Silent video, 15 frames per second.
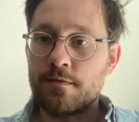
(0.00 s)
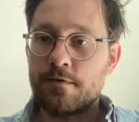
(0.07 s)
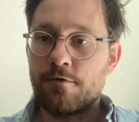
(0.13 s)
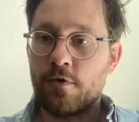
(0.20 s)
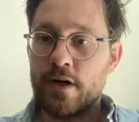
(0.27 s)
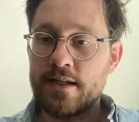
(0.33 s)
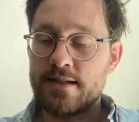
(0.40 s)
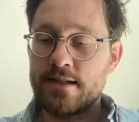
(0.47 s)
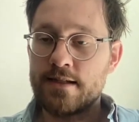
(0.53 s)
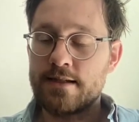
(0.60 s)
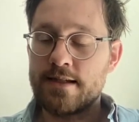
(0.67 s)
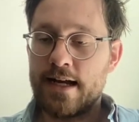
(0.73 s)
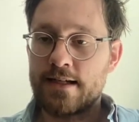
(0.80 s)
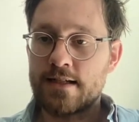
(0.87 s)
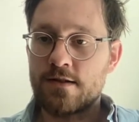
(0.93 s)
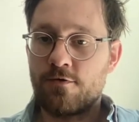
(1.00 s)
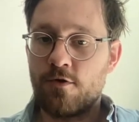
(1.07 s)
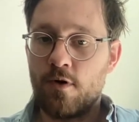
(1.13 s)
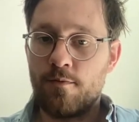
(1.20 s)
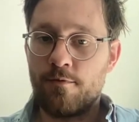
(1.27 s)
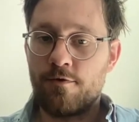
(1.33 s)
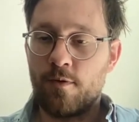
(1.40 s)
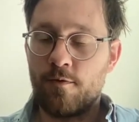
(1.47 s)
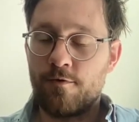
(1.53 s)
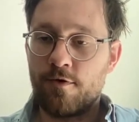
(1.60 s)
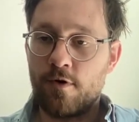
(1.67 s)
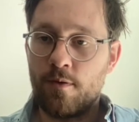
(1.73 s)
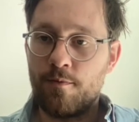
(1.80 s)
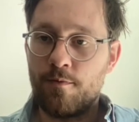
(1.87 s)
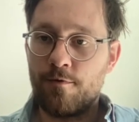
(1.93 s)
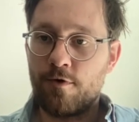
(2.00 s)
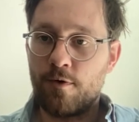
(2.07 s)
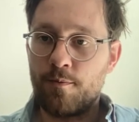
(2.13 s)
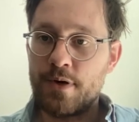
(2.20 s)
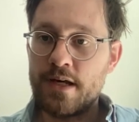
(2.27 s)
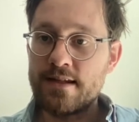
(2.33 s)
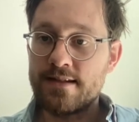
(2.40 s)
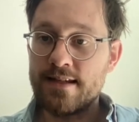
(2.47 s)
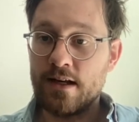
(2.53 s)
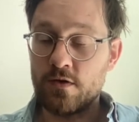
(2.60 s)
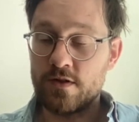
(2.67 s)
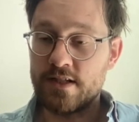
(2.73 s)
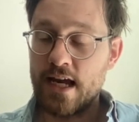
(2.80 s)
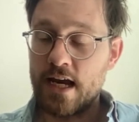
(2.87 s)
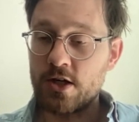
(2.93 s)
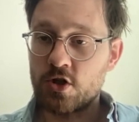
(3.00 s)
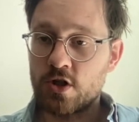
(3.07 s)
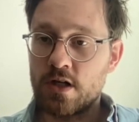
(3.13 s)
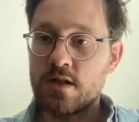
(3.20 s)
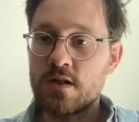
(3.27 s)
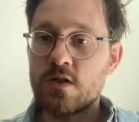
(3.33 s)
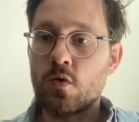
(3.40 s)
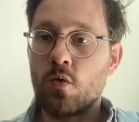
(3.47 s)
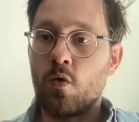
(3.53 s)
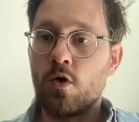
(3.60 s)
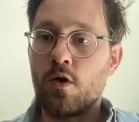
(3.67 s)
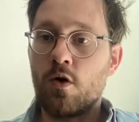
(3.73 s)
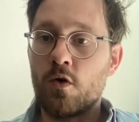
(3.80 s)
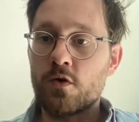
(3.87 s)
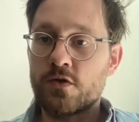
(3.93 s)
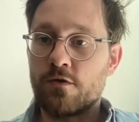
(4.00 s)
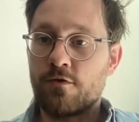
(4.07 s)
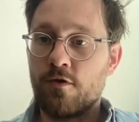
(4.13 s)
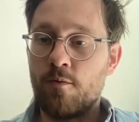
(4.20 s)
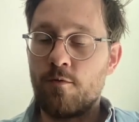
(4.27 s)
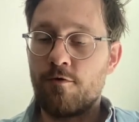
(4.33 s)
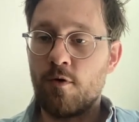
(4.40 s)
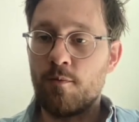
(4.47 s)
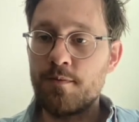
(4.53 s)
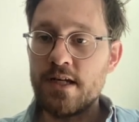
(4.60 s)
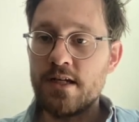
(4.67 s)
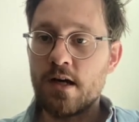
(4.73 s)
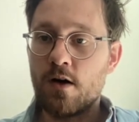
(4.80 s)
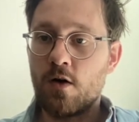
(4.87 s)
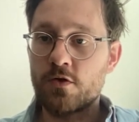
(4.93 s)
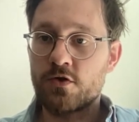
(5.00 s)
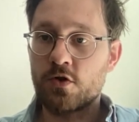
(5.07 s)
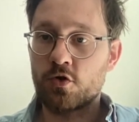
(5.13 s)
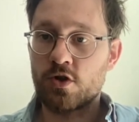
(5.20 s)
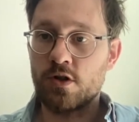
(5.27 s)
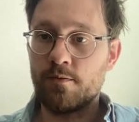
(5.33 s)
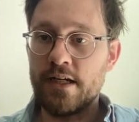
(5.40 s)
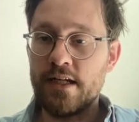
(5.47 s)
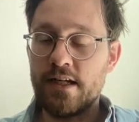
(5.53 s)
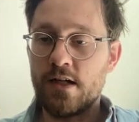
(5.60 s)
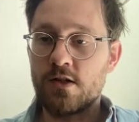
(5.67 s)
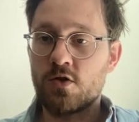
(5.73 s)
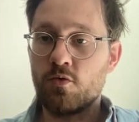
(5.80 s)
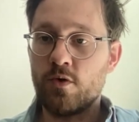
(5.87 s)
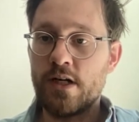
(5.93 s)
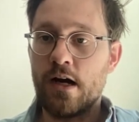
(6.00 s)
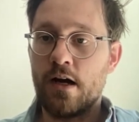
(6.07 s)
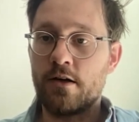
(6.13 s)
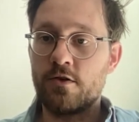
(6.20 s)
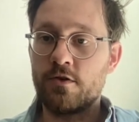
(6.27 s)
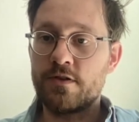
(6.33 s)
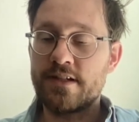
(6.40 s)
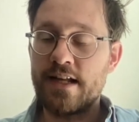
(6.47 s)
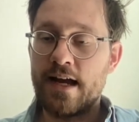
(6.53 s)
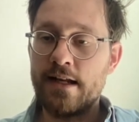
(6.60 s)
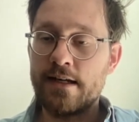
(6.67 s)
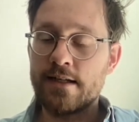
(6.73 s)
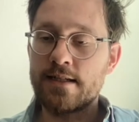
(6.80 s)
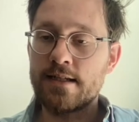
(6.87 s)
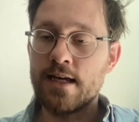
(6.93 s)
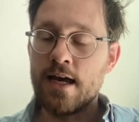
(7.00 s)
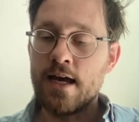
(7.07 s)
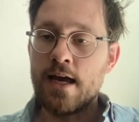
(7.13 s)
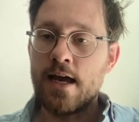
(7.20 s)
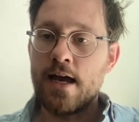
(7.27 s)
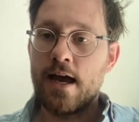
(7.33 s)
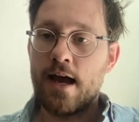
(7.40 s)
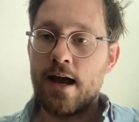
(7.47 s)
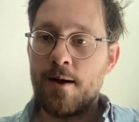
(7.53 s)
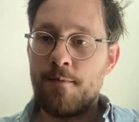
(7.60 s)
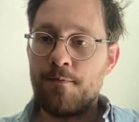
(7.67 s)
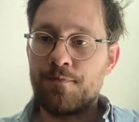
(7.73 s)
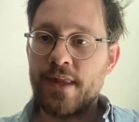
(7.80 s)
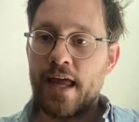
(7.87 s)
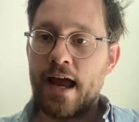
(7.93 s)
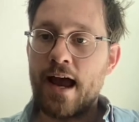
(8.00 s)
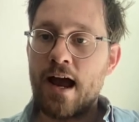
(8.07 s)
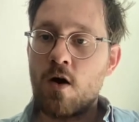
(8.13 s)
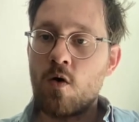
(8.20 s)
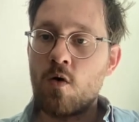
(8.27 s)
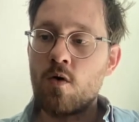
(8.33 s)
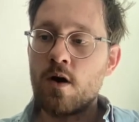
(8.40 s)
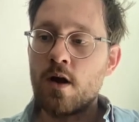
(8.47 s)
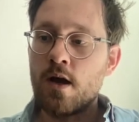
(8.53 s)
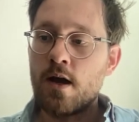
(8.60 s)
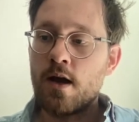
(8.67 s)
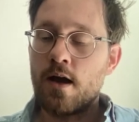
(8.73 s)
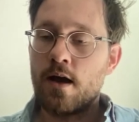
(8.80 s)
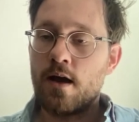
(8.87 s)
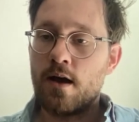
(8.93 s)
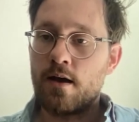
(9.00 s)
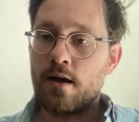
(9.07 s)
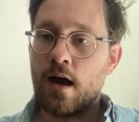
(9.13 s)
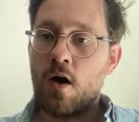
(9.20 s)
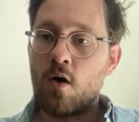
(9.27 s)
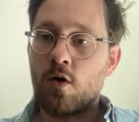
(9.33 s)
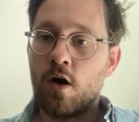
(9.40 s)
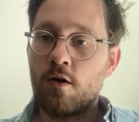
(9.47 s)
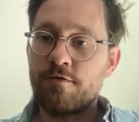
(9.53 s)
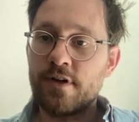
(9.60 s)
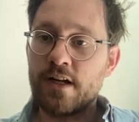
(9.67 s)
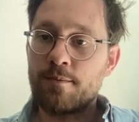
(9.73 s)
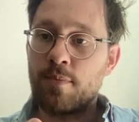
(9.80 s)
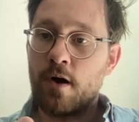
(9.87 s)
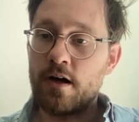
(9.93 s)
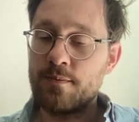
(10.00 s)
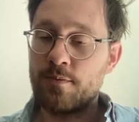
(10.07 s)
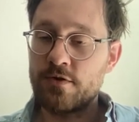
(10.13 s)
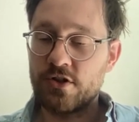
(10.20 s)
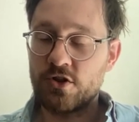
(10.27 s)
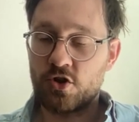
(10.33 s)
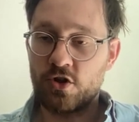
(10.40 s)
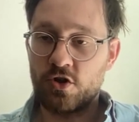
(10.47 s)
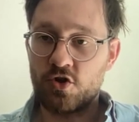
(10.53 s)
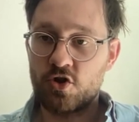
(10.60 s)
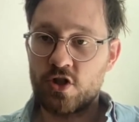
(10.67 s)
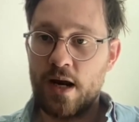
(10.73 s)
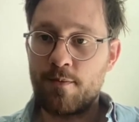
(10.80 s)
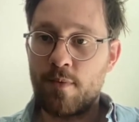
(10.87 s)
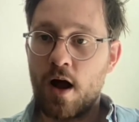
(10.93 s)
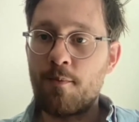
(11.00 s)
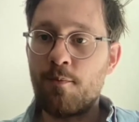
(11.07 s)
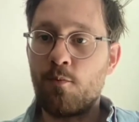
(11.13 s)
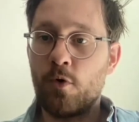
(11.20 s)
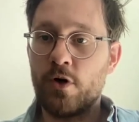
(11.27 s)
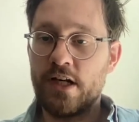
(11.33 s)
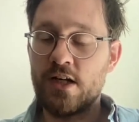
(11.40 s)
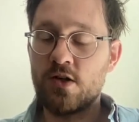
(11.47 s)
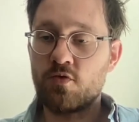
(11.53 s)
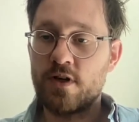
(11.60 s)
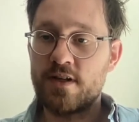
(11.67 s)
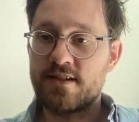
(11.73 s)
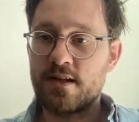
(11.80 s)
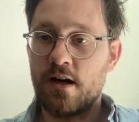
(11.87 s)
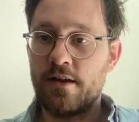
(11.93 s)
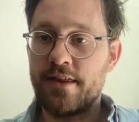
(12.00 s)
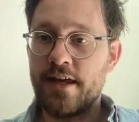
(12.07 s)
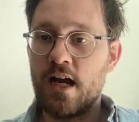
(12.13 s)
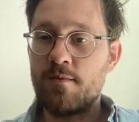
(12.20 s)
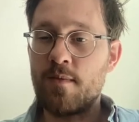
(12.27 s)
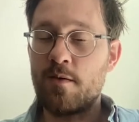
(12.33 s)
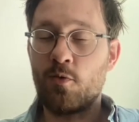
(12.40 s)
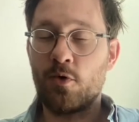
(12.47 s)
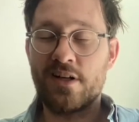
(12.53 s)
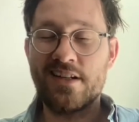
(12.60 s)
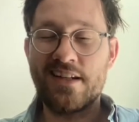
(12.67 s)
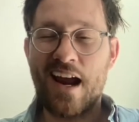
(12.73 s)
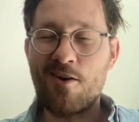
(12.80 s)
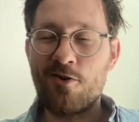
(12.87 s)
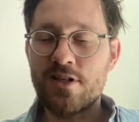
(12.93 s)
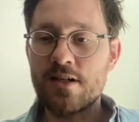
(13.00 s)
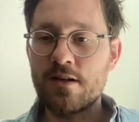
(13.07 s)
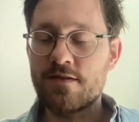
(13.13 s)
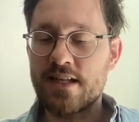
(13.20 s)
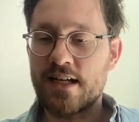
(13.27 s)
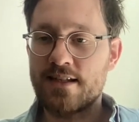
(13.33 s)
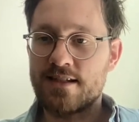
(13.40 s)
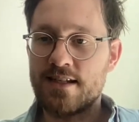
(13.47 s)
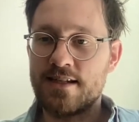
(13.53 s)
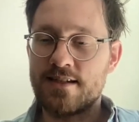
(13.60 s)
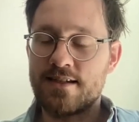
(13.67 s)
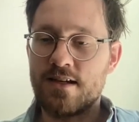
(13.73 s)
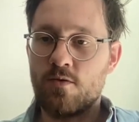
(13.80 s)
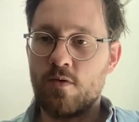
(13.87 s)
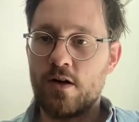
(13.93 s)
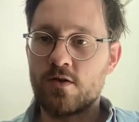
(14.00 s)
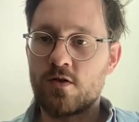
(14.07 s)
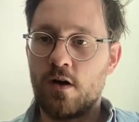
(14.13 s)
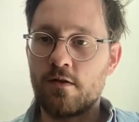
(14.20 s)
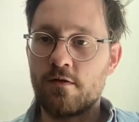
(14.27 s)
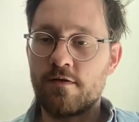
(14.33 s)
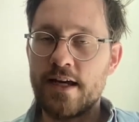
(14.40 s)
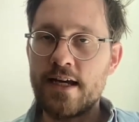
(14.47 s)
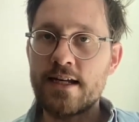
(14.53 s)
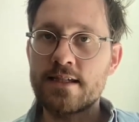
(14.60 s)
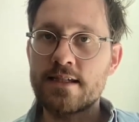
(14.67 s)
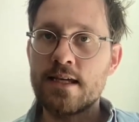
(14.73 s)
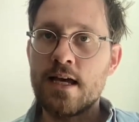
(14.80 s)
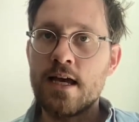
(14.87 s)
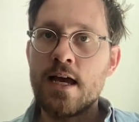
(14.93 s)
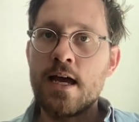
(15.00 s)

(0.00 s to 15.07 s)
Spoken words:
for instance, text from peace negotiations, or also from media or social media, to really understand how how conflict party positions shape up, what interests are there, maybe what narratives exist around conflict.